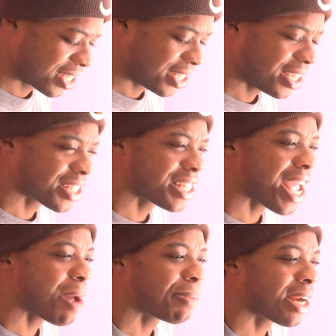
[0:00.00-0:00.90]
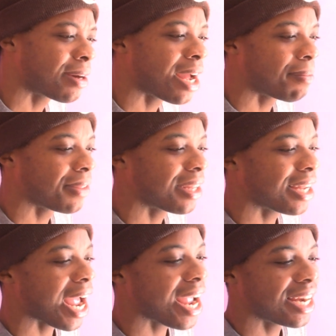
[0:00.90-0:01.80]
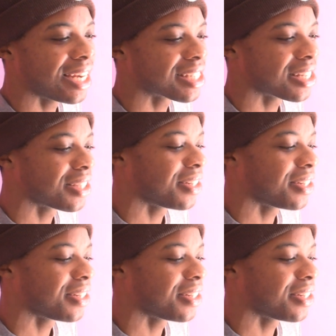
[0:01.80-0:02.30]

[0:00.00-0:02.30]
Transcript: She's snapping and ain't